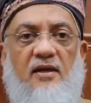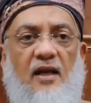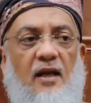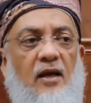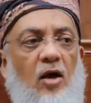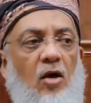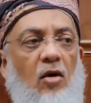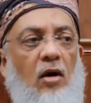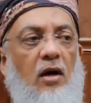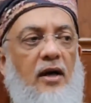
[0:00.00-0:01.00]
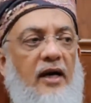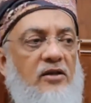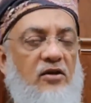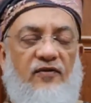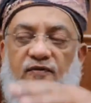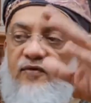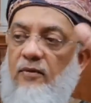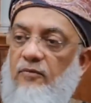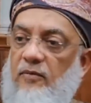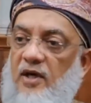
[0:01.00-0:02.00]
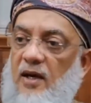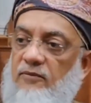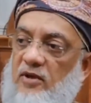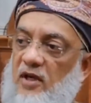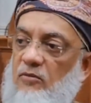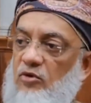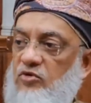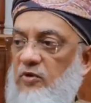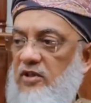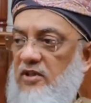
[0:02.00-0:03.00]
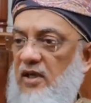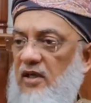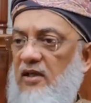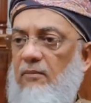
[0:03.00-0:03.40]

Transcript: There are all kinds of games and amusements in it.